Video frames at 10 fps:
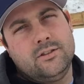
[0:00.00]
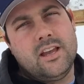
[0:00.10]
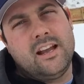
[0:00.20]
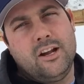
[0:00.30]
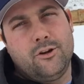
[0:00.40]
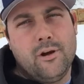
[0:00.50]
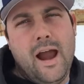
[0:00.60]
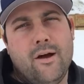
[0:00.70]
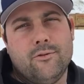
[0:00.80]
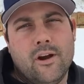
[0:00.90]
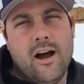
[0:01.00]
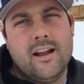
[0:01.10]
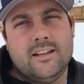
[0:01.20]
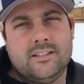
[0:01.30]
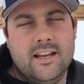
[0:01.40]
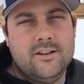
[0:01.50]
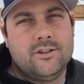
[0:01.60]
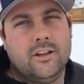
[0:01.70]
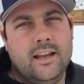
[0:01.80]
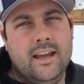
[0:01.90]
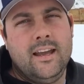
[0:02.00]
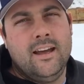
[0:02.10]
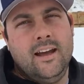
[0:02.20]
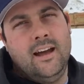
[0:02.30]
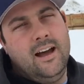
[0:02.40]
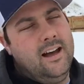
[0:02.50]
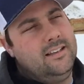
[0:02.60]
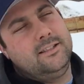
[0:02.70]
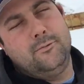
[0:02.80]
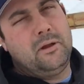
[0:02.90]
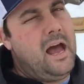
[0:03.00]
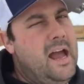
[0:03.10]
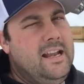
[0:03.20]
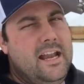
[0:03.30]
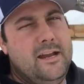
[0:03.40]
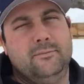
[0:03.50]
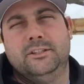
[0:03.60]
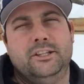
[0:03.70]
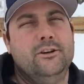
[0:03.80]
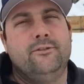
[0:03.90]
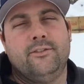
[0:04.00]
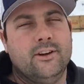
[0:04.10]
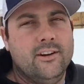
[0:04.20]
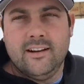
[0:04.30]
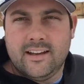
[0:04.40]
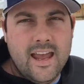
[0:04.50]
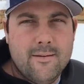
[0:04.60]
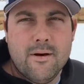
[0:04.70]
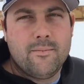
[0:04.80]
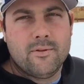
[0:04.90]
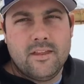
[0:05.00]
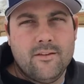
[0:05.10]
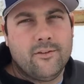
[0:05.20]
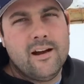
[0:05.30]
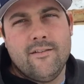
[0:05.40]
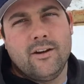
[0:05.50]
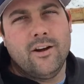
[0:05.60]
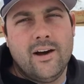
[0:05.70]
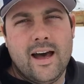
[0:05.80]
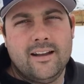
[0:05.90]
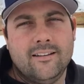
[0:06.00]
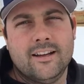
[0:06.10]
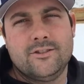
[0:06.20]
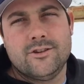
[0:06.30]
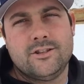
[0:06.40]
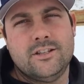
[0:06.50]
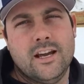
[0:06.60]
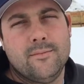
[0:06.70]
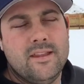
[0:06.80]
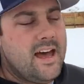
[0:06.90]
like a ground rod essentially. Some guy named Ufer came up with it forever ago. I had an electrician tell me